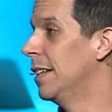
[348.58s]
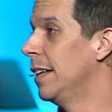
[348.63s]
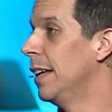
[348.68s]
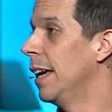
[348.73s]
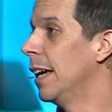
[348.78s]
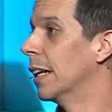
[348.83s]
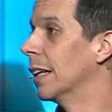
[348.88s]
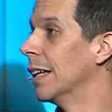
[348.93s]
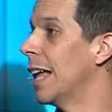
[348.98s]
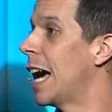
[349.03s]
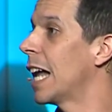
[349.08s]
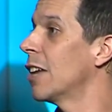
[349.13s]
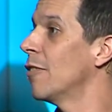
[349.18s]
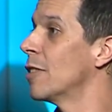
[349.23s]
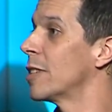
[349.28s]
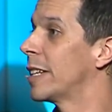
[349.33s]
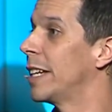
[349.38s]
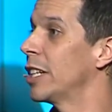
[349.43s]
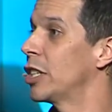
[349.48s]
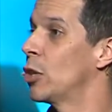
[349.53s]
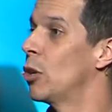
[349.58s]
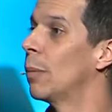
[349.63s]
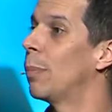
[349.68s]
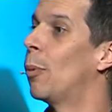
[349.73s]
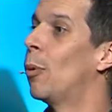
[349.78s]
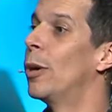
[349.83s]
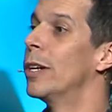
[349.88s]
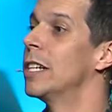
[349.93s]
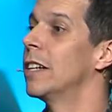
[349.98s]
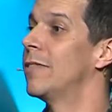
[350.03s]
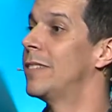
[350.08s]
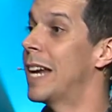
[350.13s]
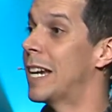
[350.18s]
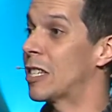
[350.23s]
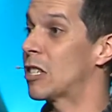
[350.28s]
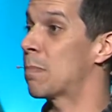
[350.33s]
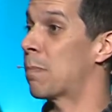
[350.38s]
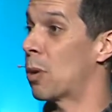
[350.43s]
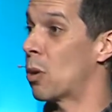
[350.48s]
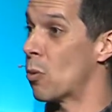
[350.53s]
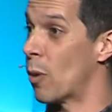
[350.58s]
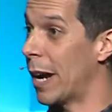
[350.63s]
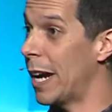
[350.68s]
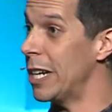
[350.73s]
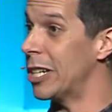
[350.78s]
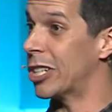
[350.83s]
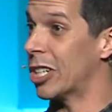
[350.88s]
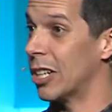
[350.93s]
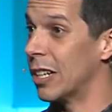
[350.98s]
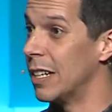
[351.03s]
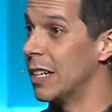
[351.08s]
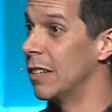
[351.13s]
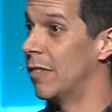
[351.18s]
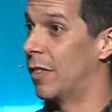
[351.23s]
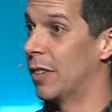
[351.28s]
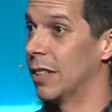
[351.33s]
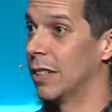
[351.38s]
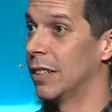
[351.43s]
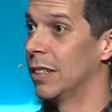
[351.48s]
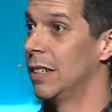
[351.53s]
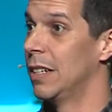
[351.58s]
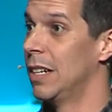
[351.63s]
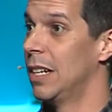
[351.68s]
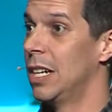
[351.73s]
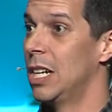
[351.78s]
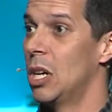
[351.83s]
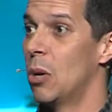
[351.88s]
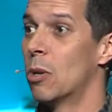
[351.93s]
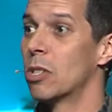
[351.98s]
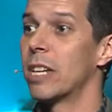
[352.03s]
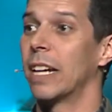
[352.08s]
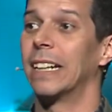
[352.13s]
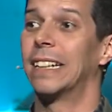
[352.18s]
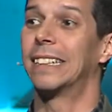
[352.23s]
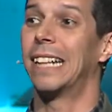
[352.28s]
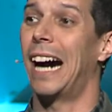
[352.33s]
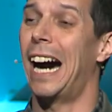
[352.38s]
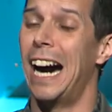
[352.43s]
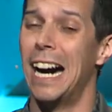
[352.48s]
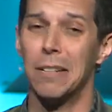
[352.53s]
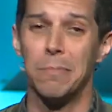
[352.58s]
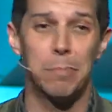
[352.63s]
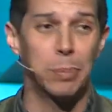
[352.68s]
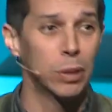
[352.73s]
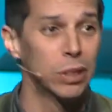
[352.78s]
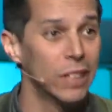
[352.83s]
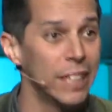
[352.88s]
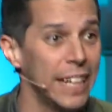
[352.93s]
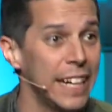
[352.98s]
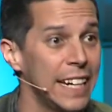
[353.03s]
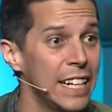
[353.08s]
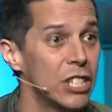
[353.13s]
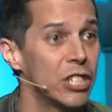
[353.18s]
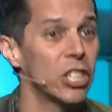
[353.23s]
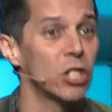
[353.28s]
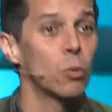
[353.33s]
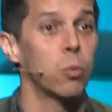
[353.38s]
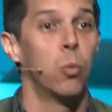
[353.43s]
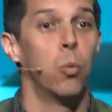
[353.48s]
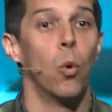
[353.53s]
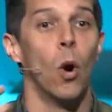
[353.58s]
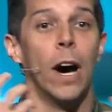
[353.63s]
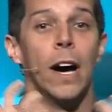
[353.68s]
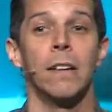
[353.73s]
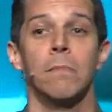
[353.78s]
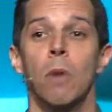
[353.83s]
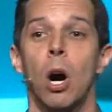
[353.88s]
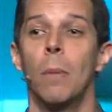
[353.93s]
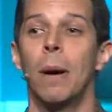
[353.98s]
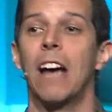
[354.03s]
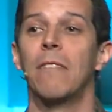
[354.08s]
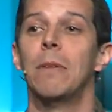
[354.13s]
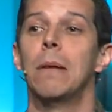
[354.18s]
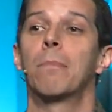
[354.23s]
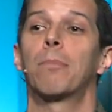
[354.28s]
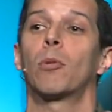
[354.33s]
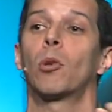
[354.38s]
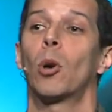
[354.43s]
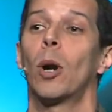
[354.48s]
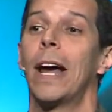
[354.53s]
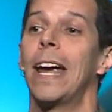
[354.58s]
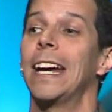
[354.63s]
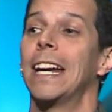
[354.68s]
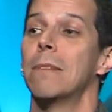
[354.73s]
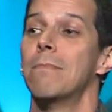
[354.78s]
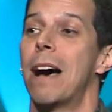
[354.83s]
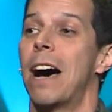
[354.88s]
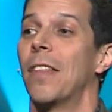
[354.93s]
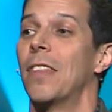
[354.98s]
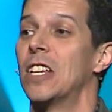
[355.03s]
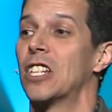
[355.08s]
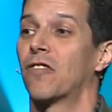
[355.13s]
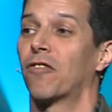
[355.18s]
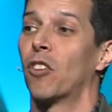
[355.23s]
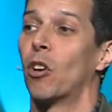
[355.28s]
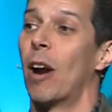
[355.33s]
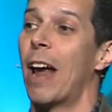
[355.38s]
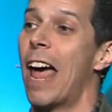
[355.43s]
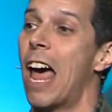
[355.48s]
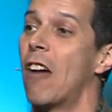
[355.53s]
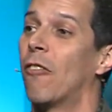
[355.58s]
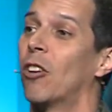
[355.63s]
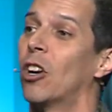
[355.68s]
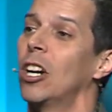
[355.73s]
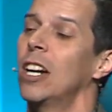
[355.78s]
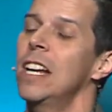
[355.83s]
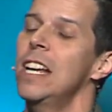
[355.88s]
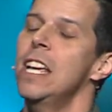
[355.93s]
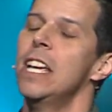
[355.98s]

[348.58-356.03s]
And a lot of us get to a point of desperation even, where it's like, God, please, just one moment. I've been praying about this forever.